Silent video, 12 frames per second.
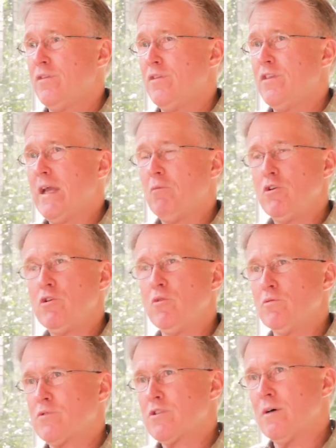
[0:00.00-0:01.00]
They would
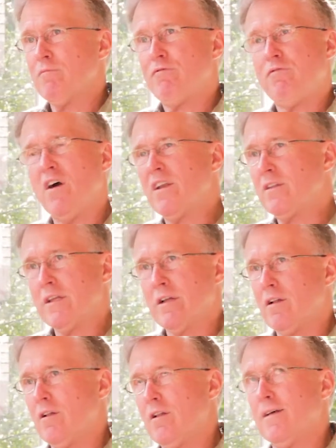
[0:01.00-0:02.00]
do some fun
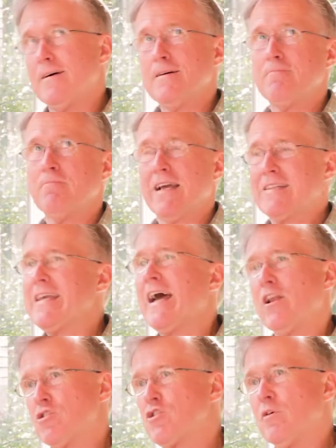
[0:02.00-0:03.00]
little like
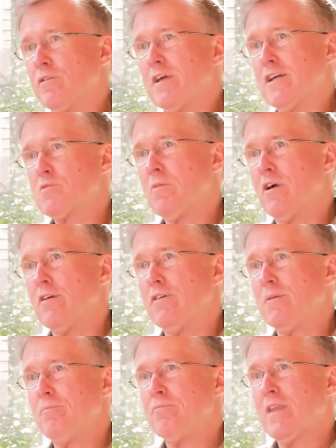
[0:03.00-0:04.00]
talent show thing as part of
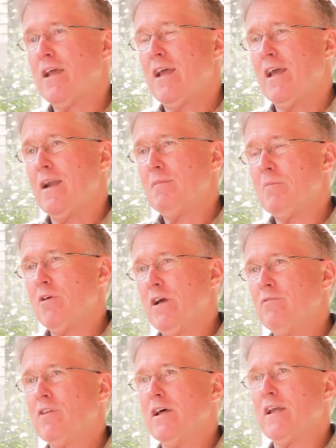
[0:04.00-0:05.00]
it. I remember
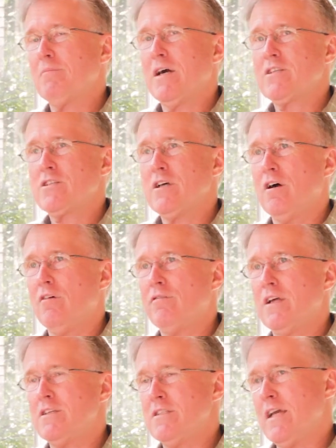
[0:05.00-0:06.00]
Ev Lunning, myself,
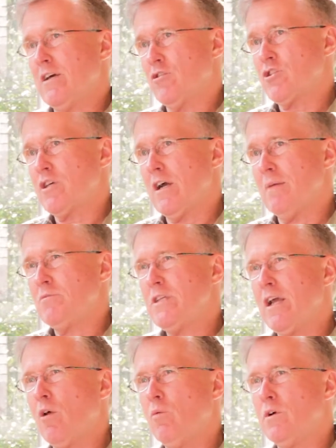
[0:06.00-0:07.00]
and Dale Scheib.
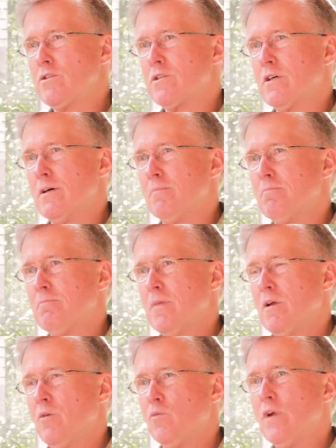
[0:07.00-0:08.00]
Dale was
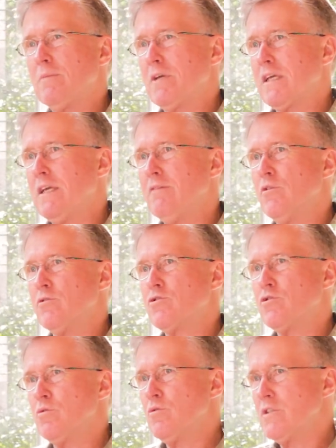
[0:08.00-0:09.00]
Ray McKeever's
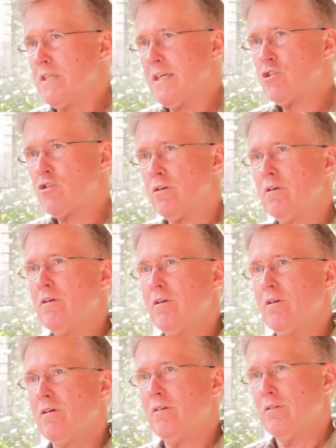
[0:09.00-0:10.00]
student teacher
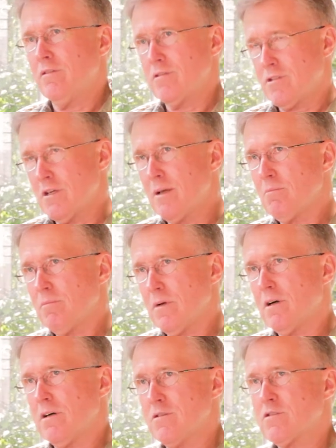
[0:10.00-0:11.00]
the same
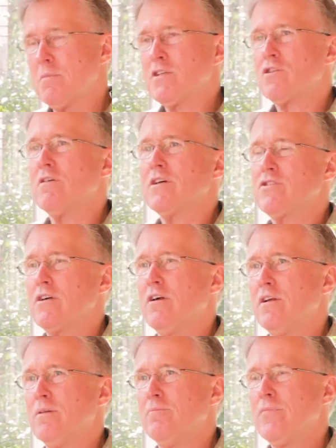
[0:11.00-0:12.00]
semester I
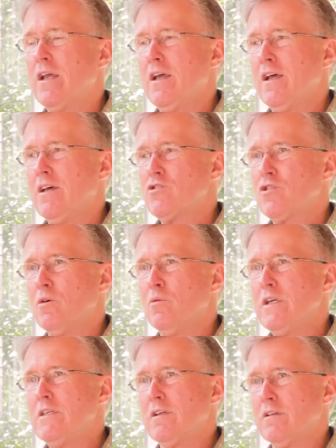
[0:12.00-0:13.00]
started. So
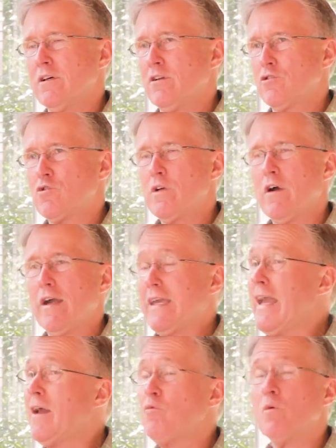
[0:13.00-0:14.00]
we did a little trio. I
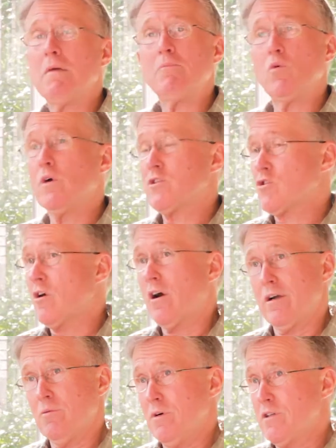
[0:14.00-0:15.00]
can't remember what
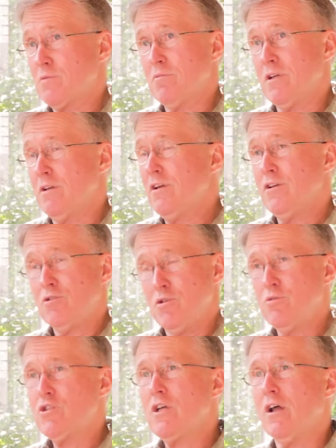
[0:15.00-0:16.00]
song it was, but
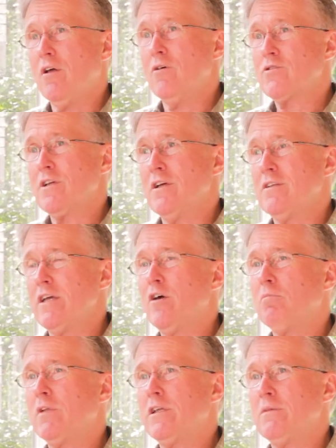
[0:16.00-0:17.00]
2 cellos, and
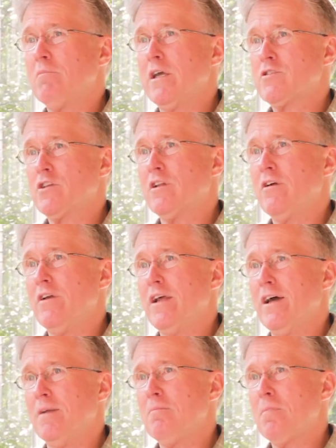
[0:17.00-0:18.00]
Dale played the bass
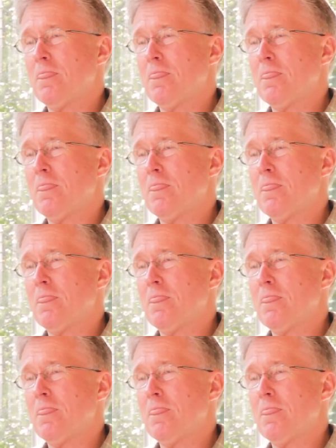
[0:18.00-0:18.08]
clarinet.